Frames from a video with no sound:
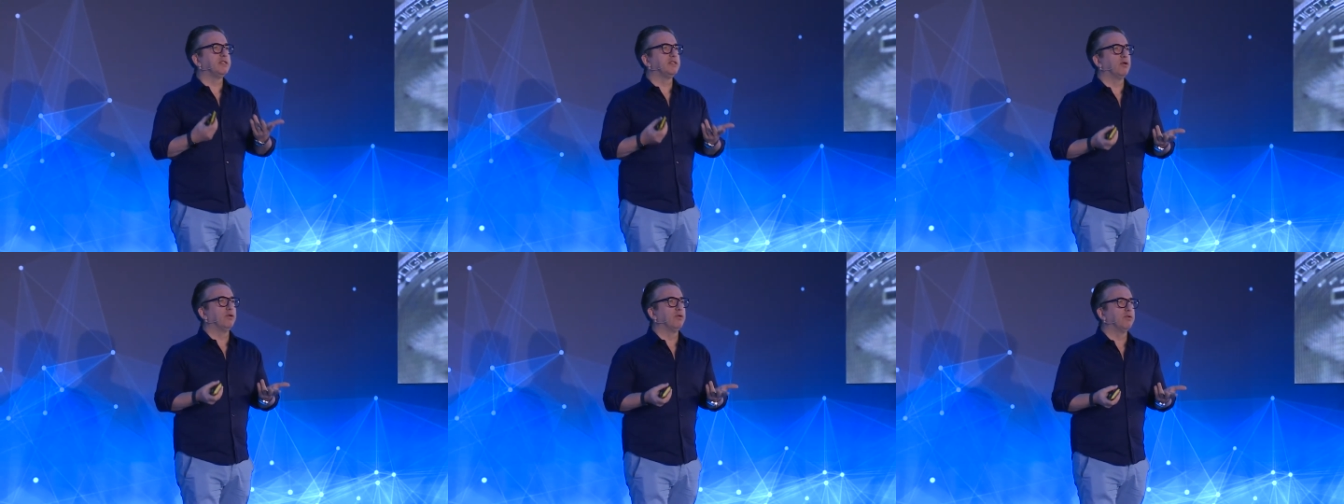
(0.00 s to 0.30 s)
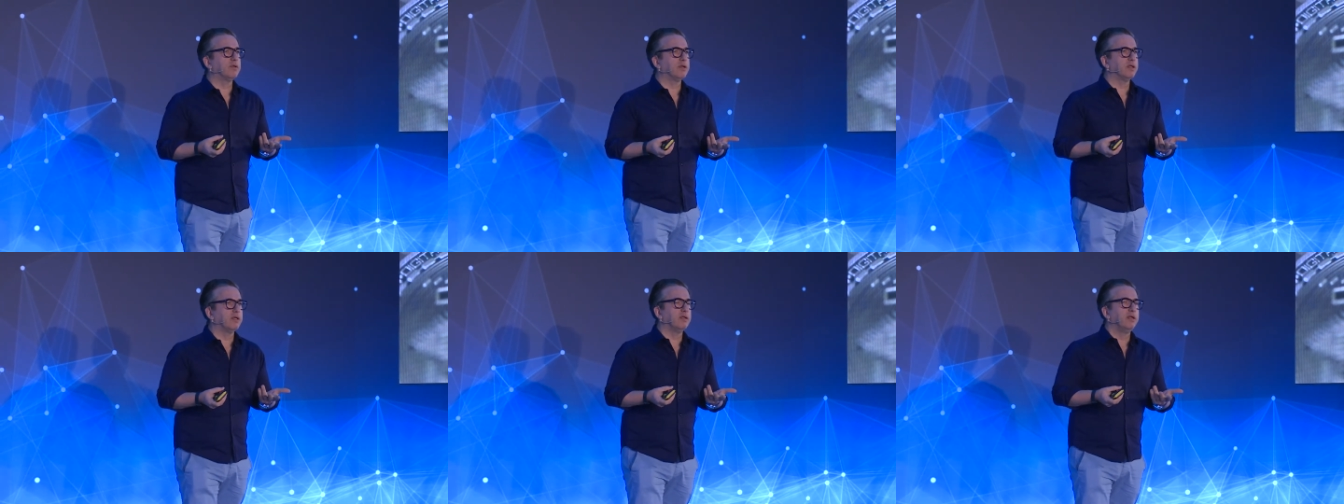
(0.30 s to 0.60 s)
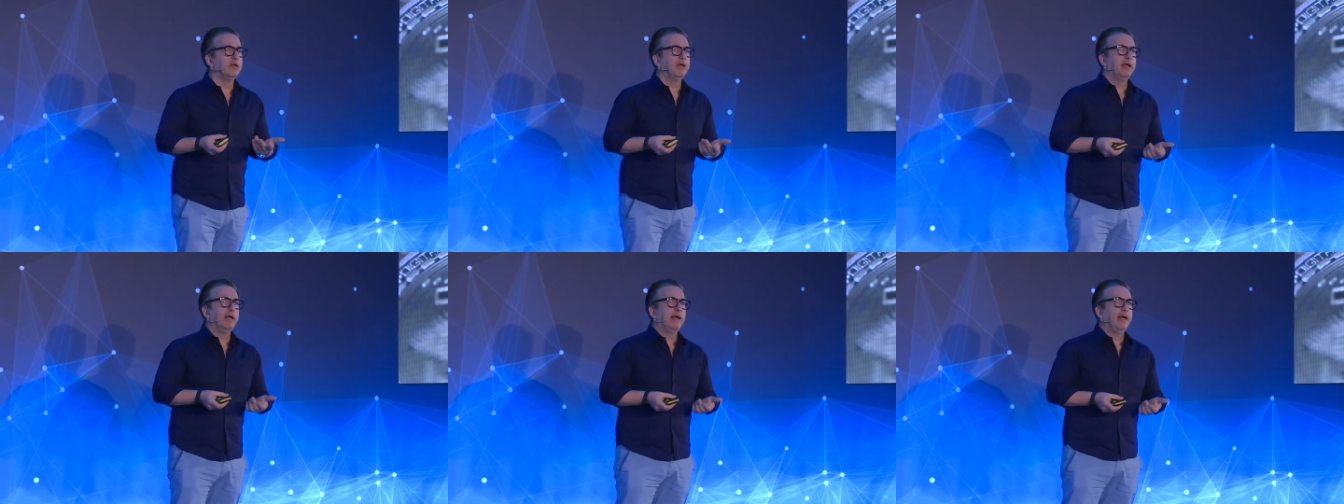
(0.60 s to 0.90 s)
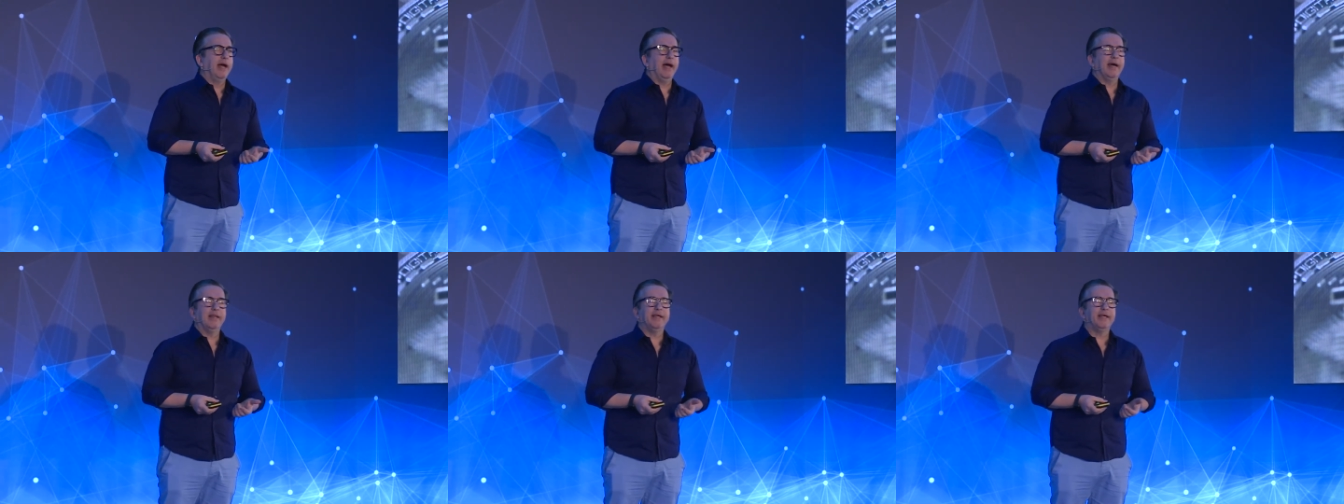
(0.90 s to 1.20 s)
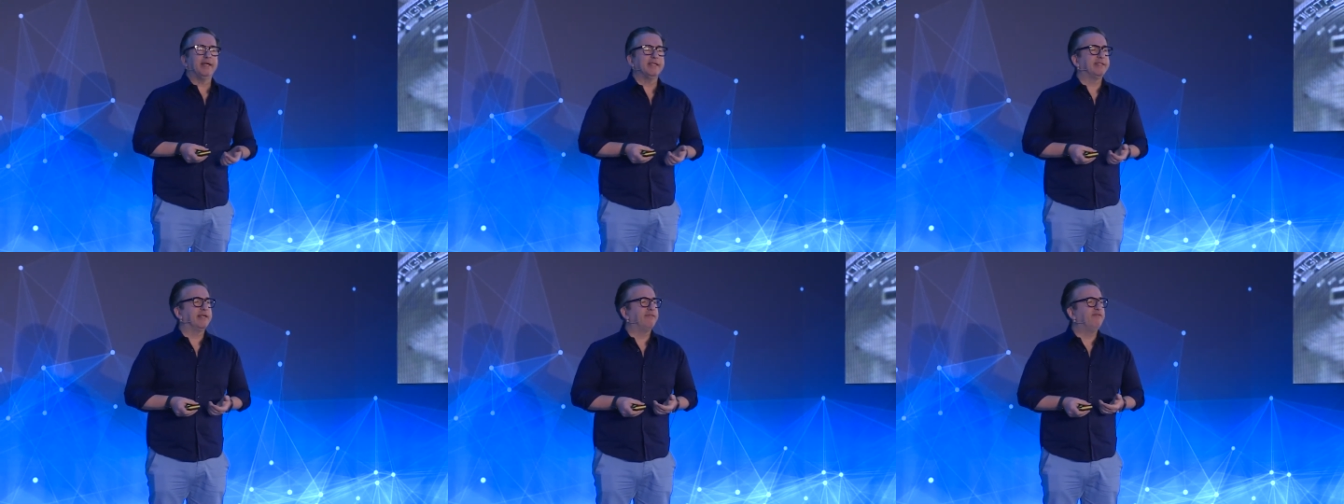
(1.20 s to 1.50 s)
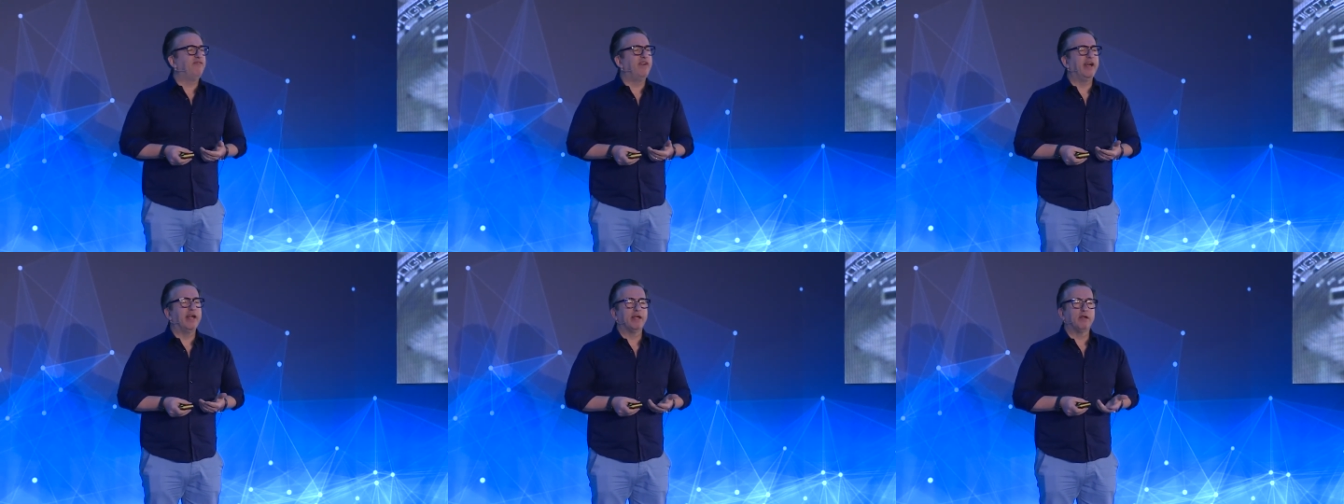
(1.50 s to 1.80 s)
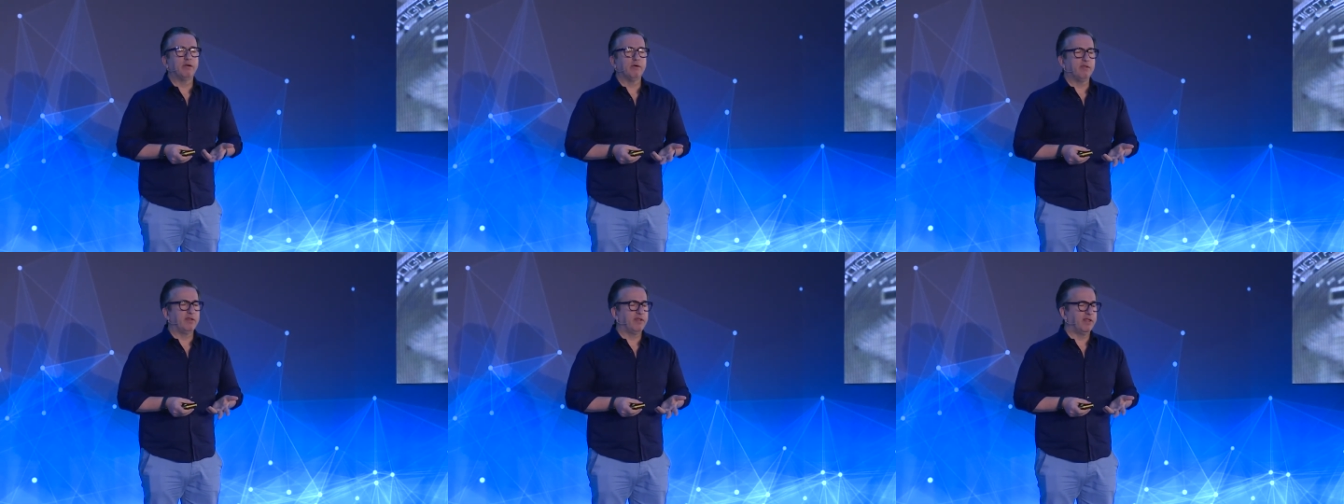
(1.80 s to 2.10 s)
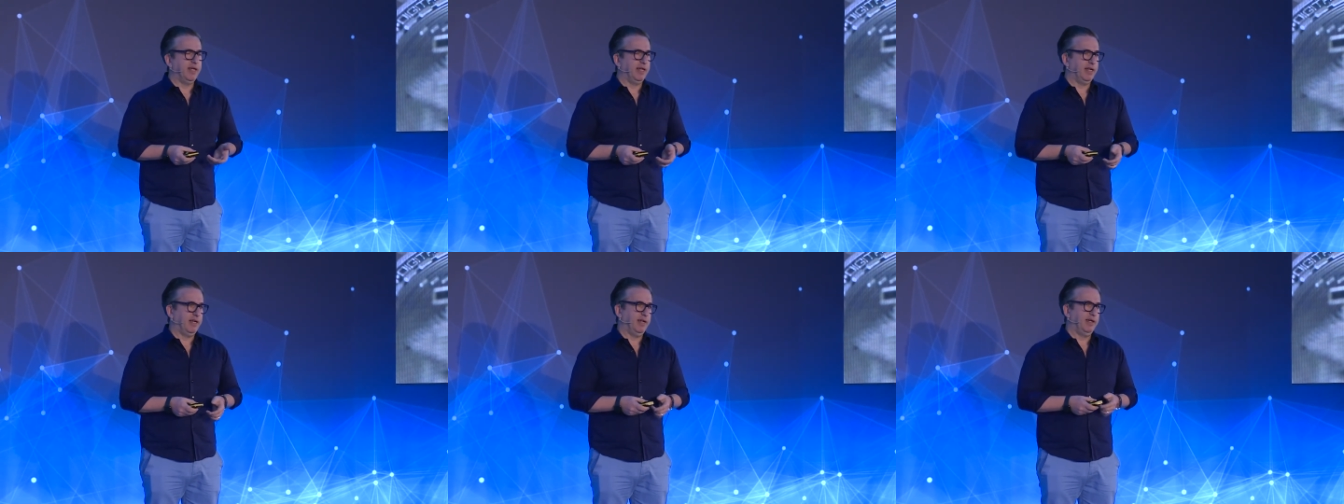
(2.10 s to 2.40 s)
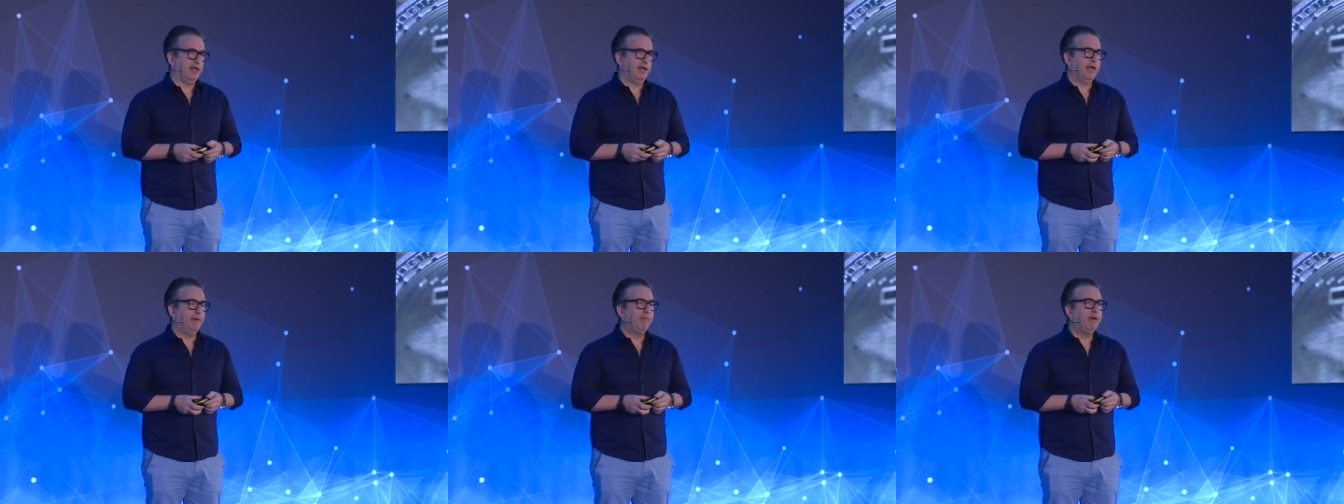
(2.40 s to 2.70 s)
token, I think it's a very good thing. I